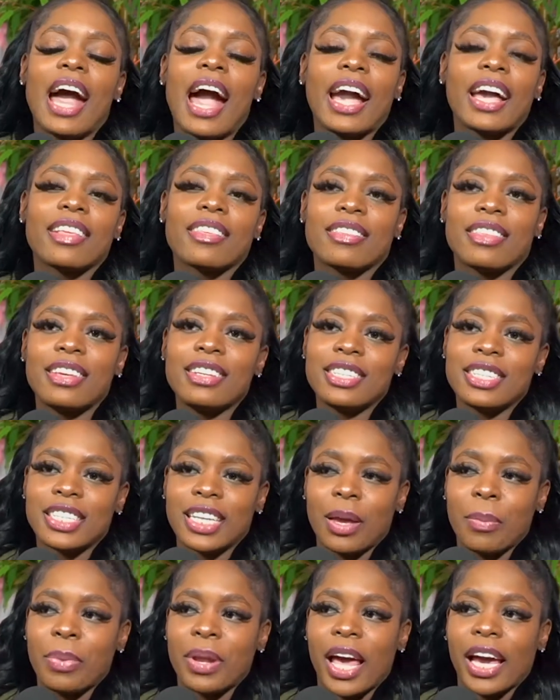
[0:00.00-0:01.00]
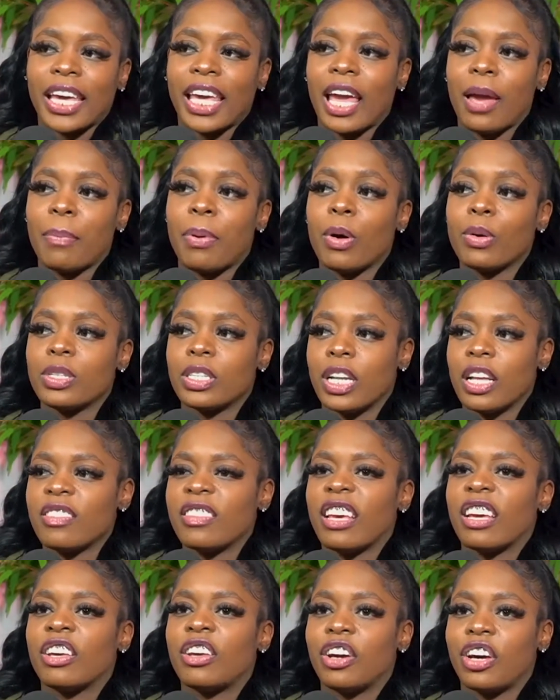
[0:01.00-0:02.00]
could see shit, but I can't post shit. I
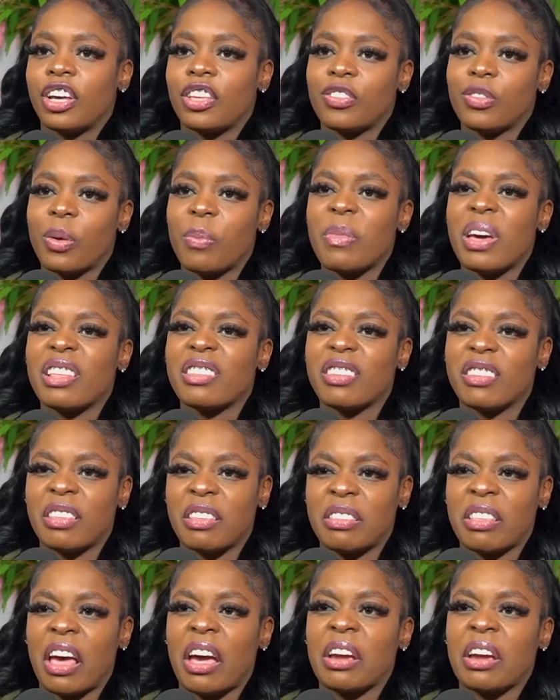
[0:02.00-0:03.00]
said, good, because you're a menace to society.